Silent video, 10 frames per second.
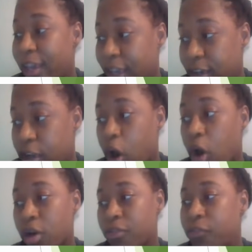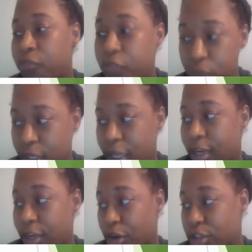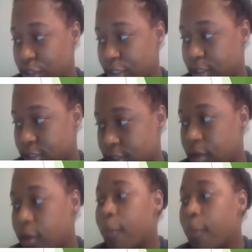in our food and in our drinks.